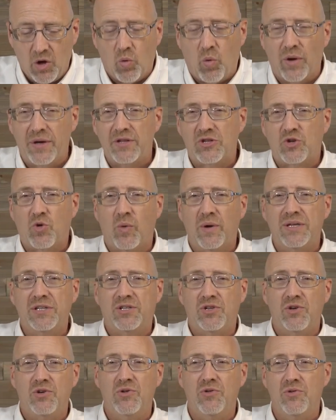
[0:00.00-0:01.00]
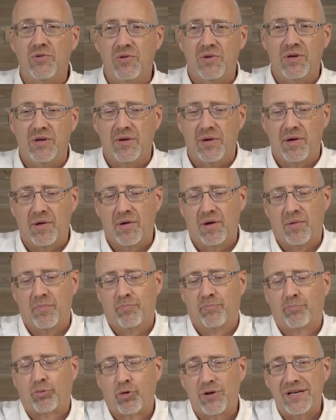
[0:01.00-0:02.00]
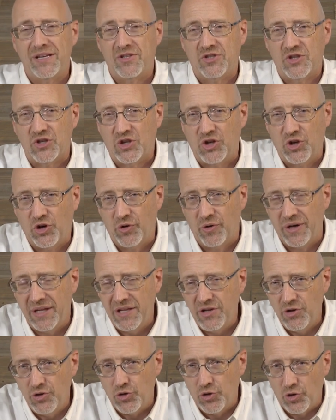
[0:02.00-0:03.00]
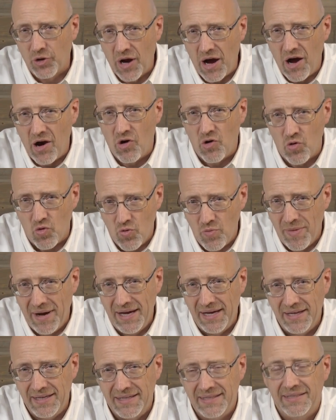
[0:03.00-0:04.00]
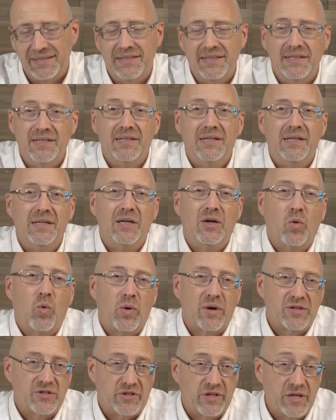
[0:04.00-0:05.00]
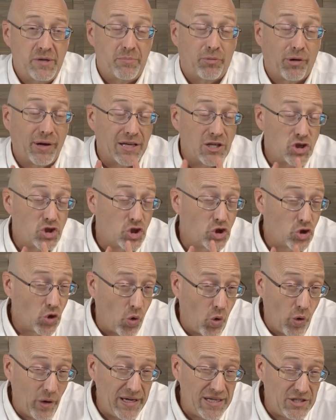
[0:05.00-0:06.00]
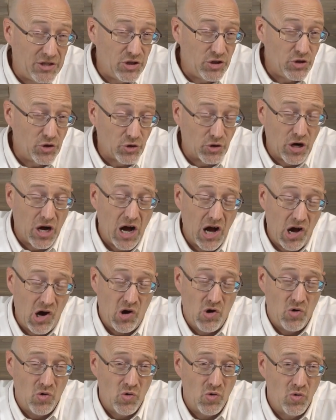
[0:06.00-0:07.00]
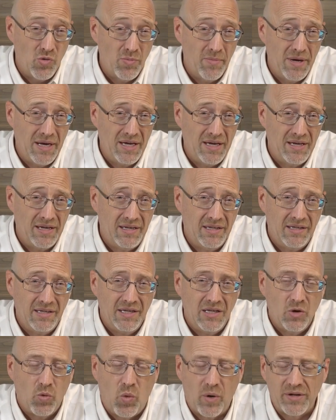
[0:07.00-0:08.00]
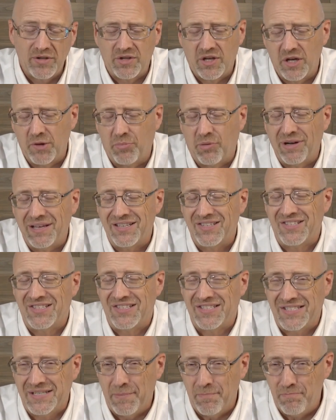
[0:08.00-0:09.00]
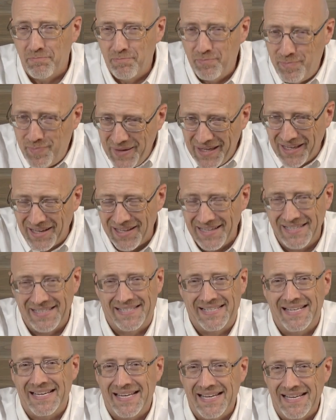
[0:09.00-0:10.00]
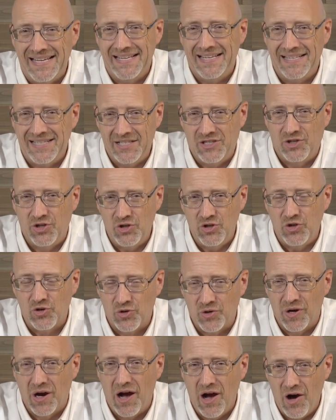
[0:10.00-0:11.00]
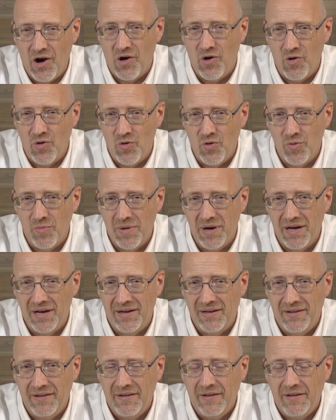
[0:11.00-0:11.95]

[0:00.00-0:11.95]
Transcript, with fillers: What is going to bring security to your home, what is going to bring joy to your home, what is going to bring stability to your home,